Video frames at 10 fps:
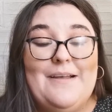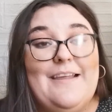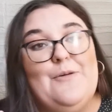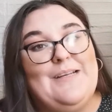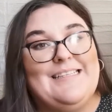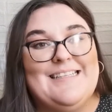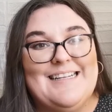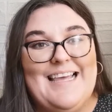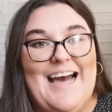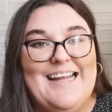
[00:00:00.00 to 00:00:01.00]
but they
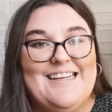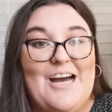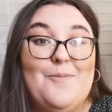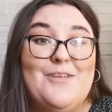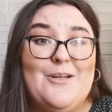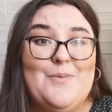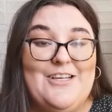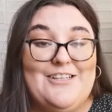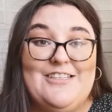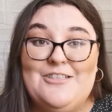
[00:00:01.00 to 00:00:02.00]
recently had an update
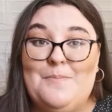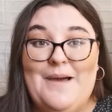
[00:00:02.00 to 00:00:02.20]
where you need to